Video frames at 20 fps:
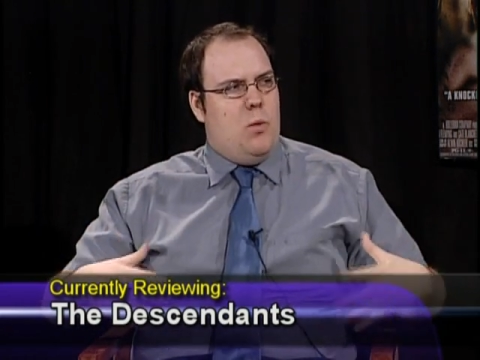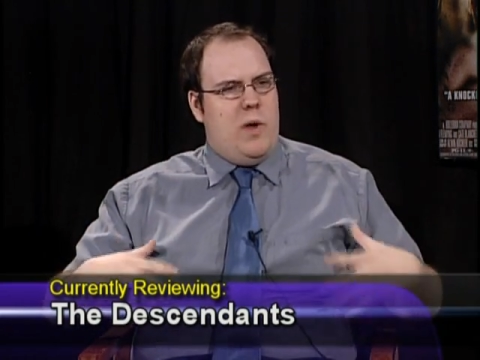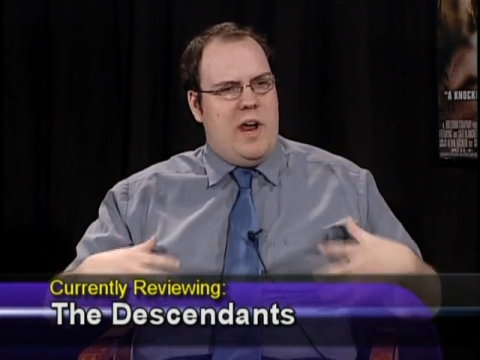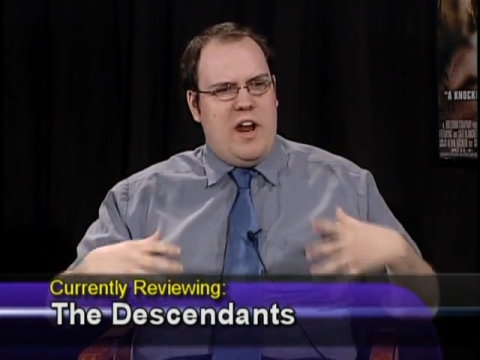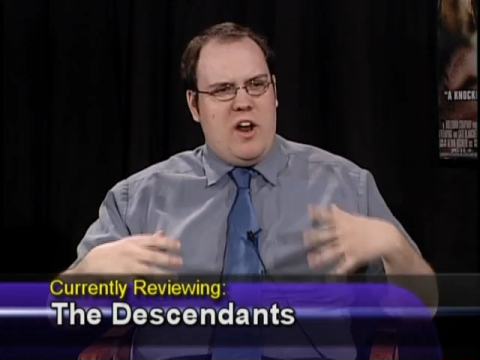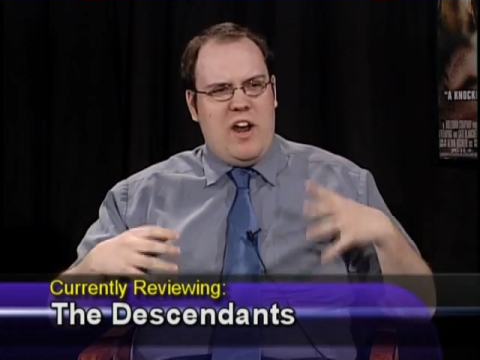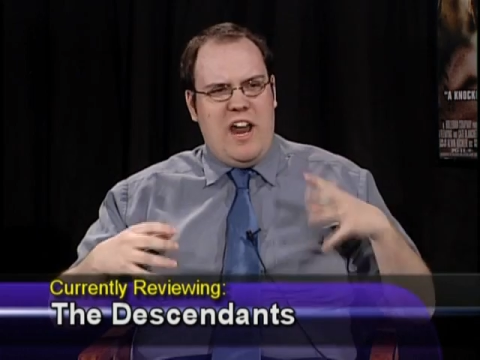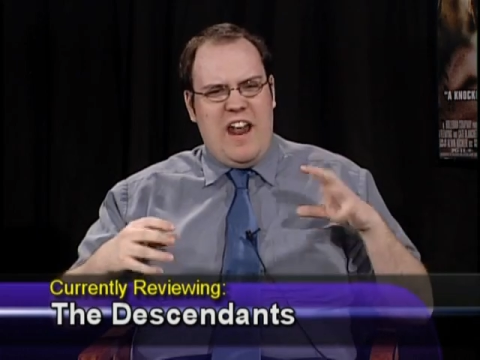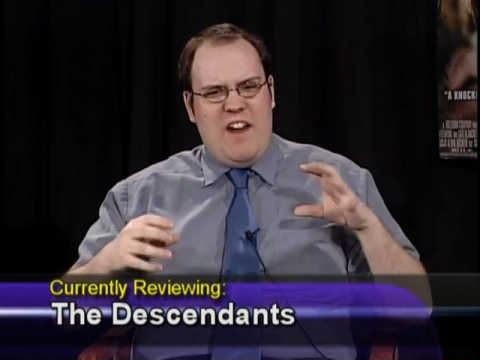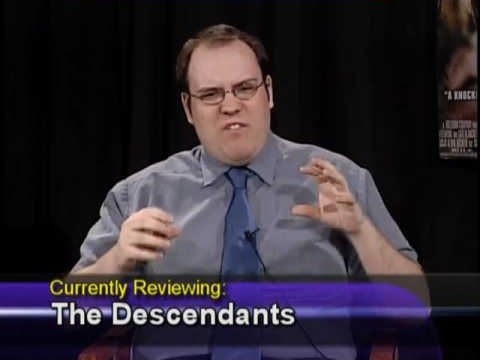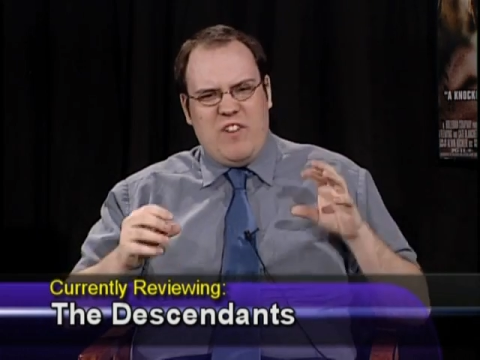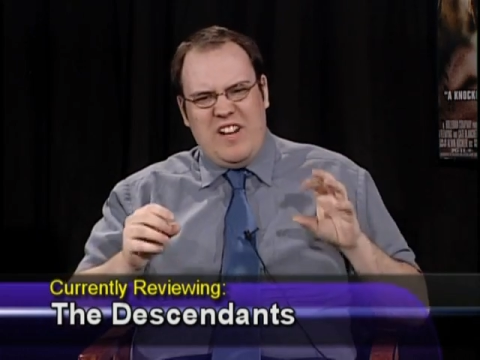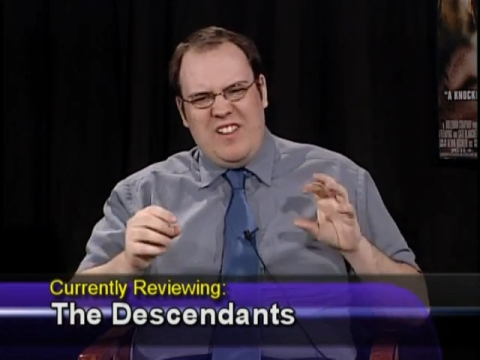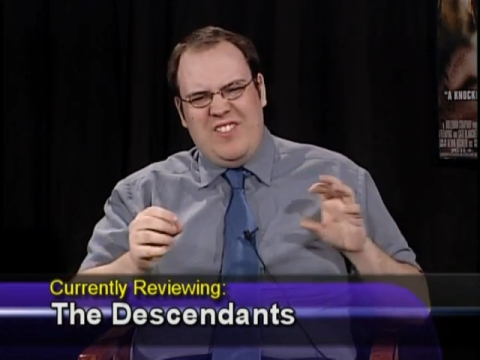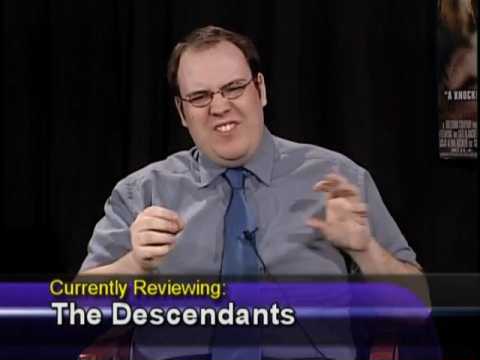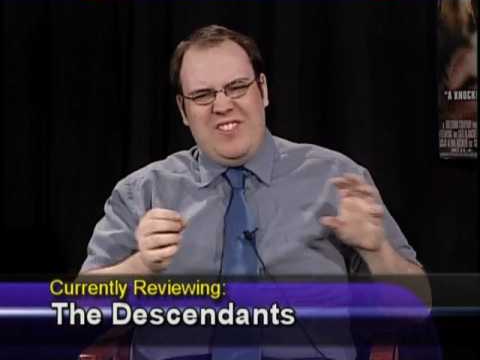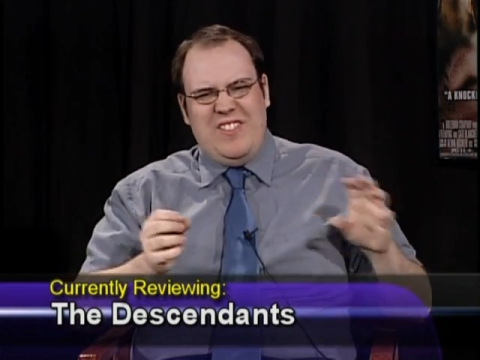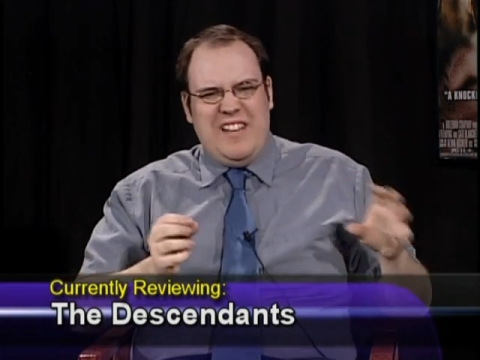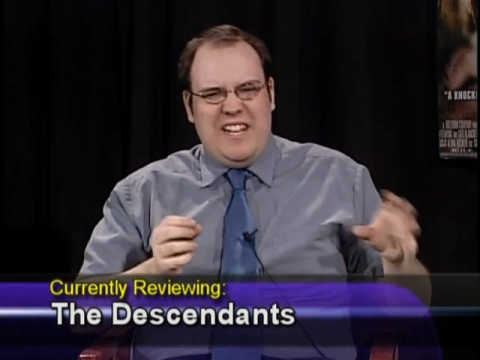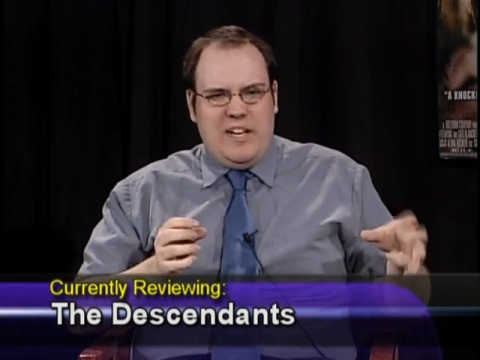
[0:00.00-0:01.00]
where
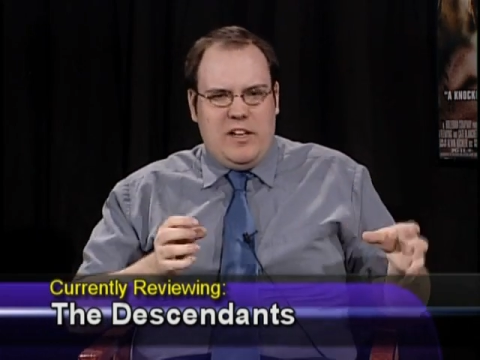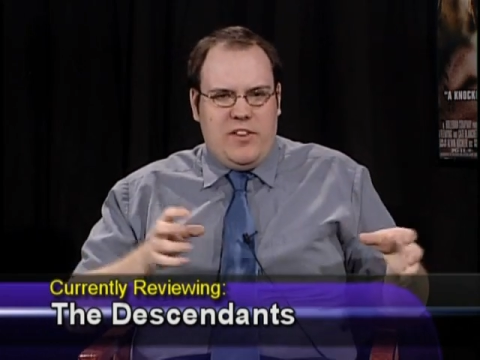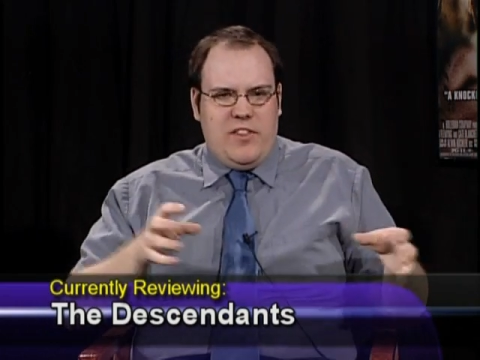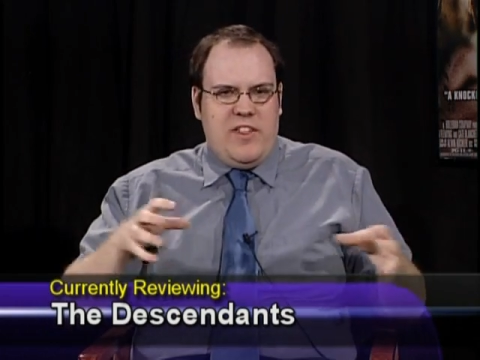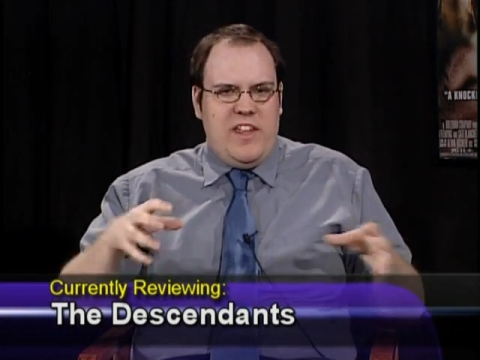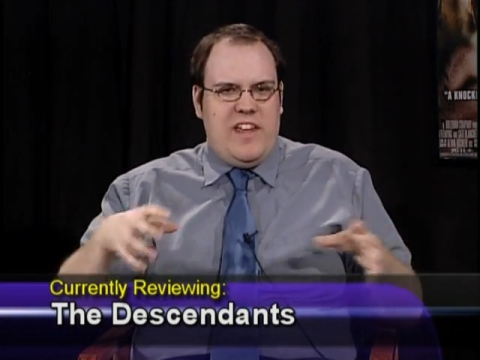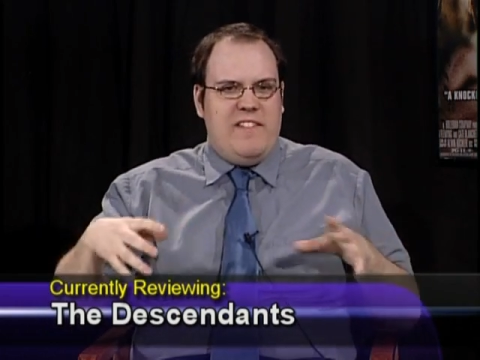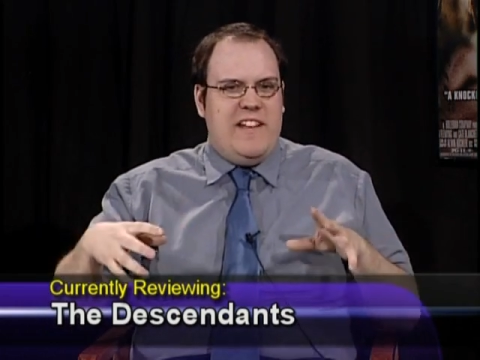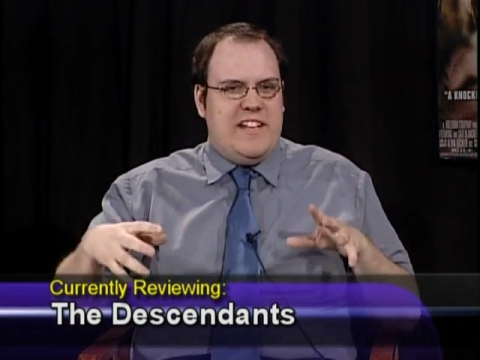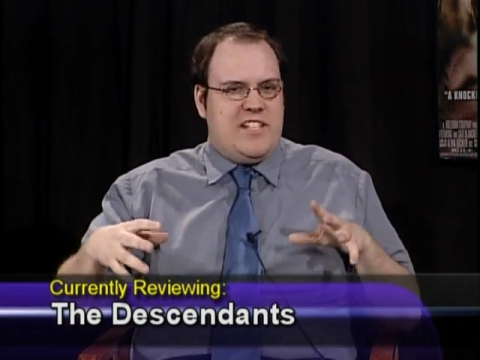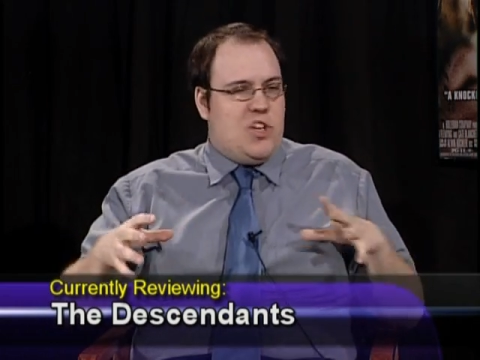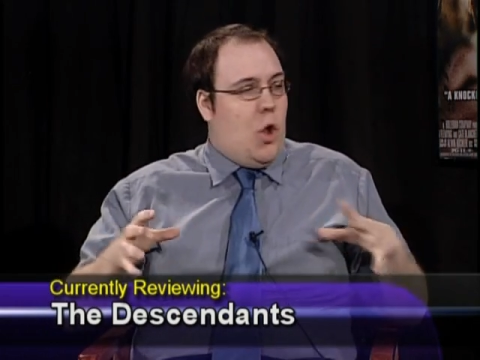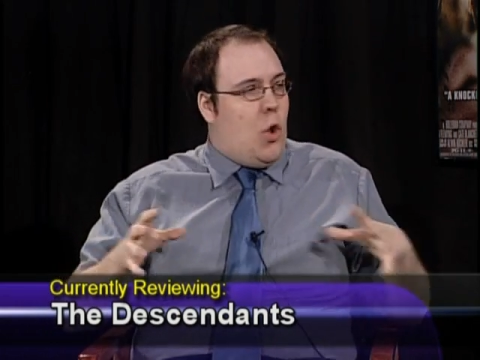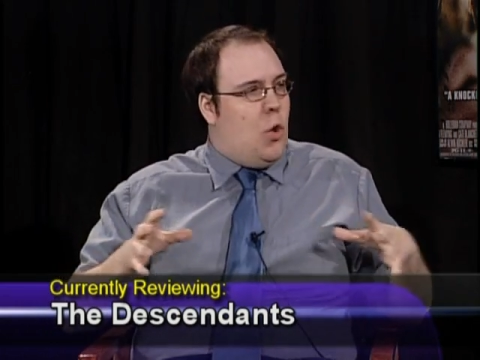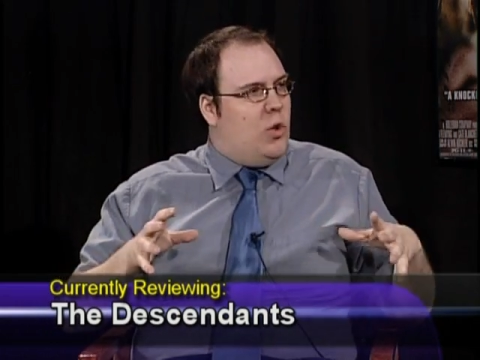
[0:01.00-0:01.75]
every little thing that's